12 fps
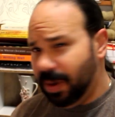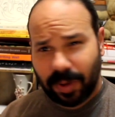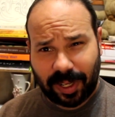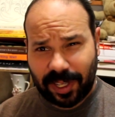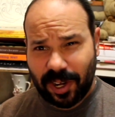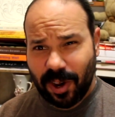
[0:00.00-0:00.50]

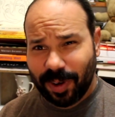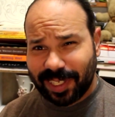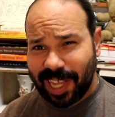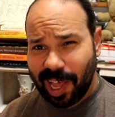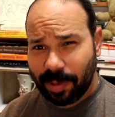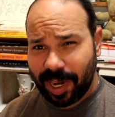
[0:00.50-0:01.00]
Well, you know what
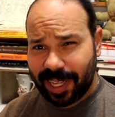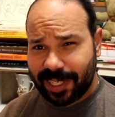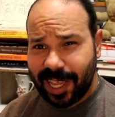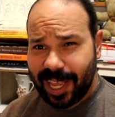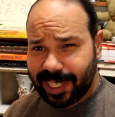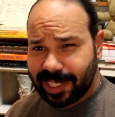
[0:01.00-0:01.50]
time it is.
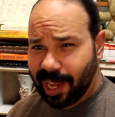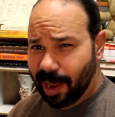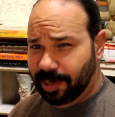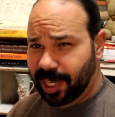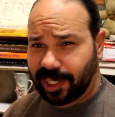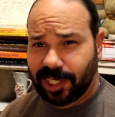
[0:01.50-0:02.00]
It's
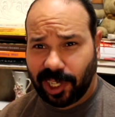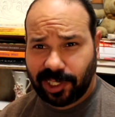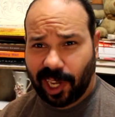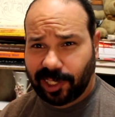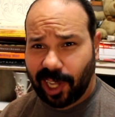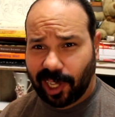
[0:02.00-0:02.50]
time to
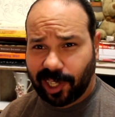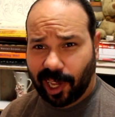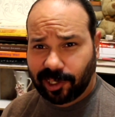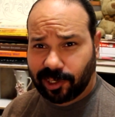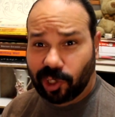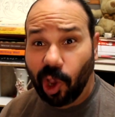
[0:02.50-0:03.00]

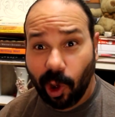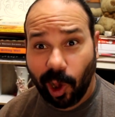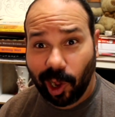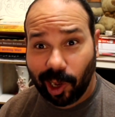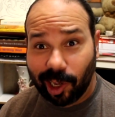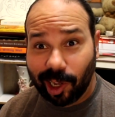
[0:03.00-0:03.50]

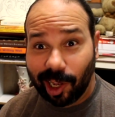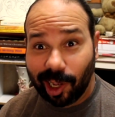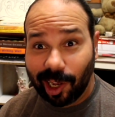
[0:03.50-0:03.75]
duel!